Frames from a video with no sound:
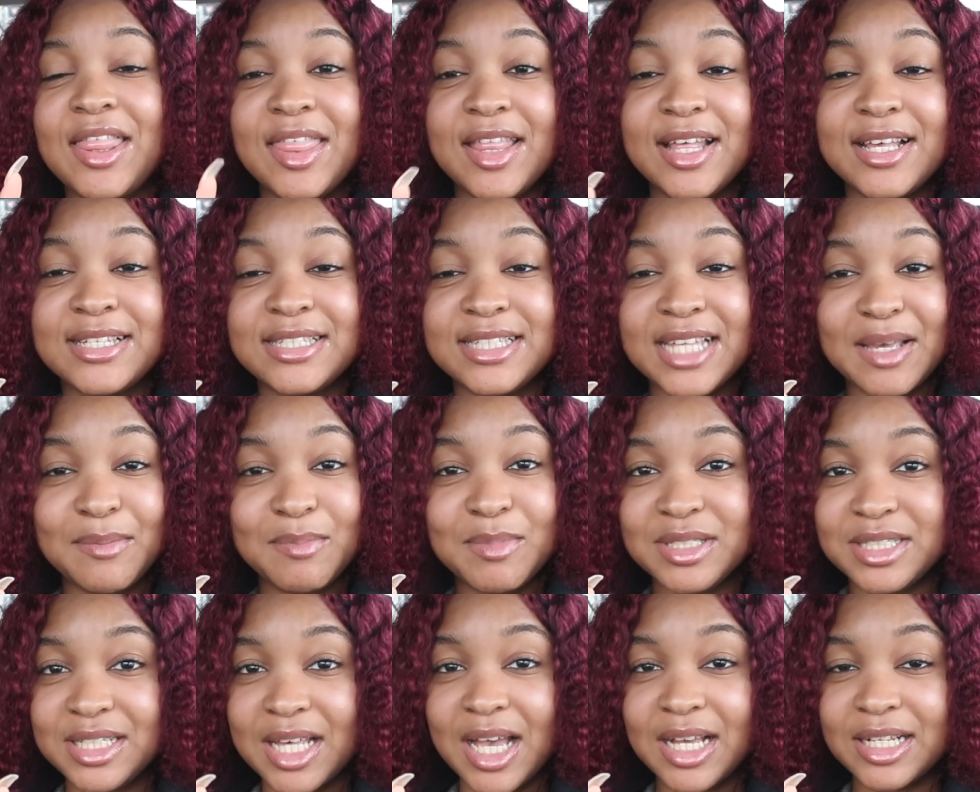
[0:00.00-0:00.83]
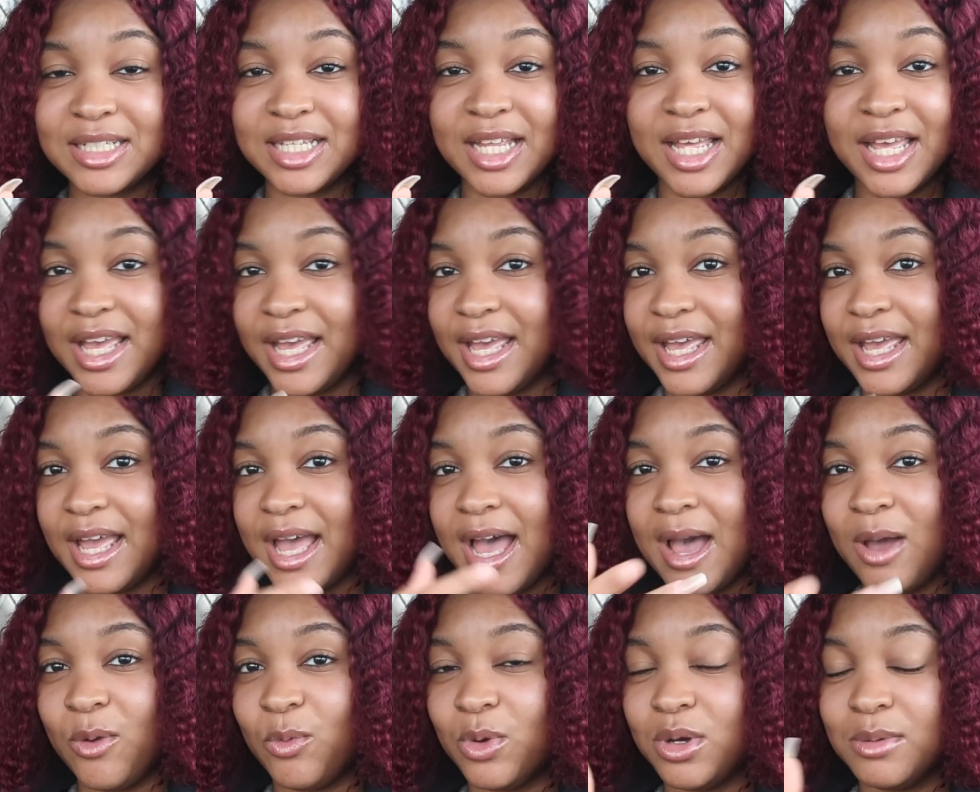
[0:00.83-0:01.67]
that same exact day
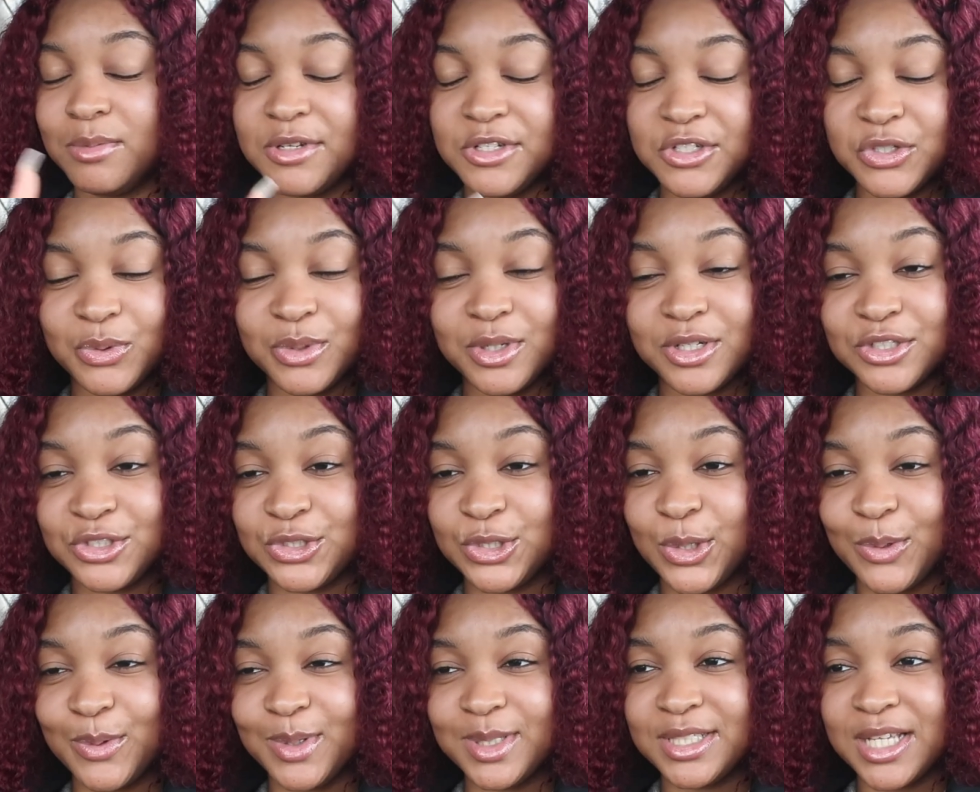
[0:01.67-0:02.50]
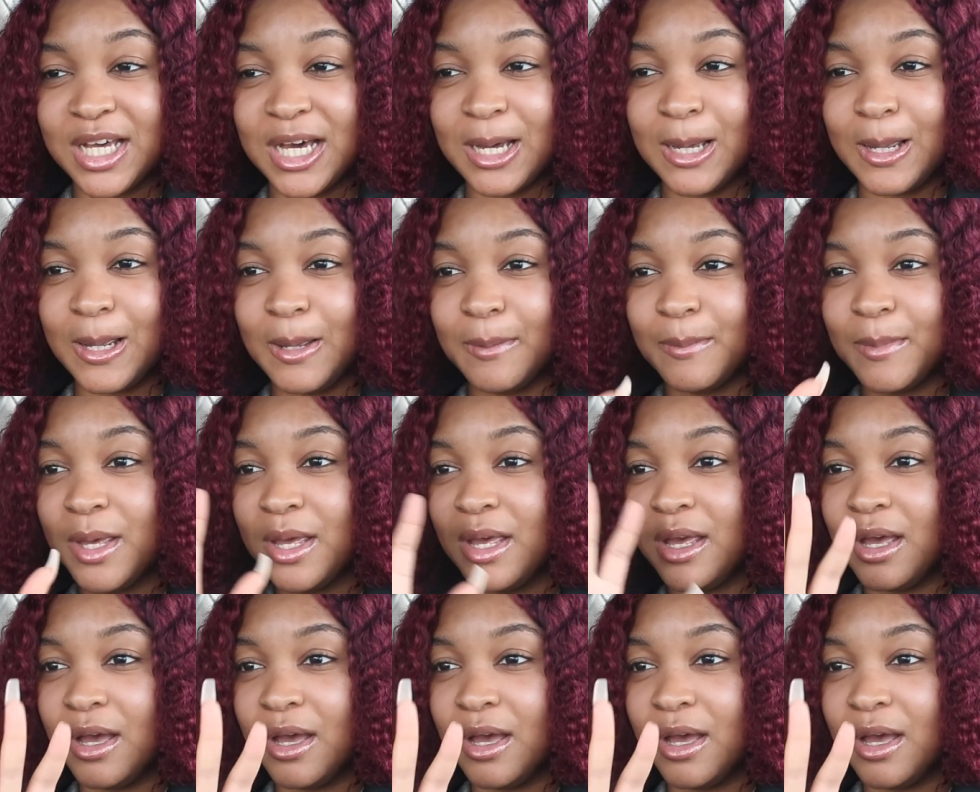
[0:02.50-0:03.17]
i will be doing a story time